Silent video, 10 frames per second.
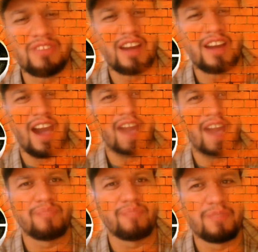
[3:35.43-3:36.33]
a
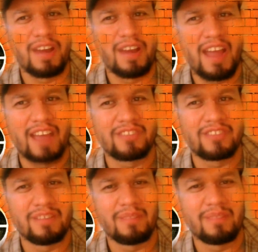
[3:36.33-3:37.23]
cop and you want to
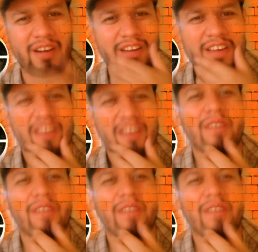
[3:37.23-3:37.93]
ask him, you ever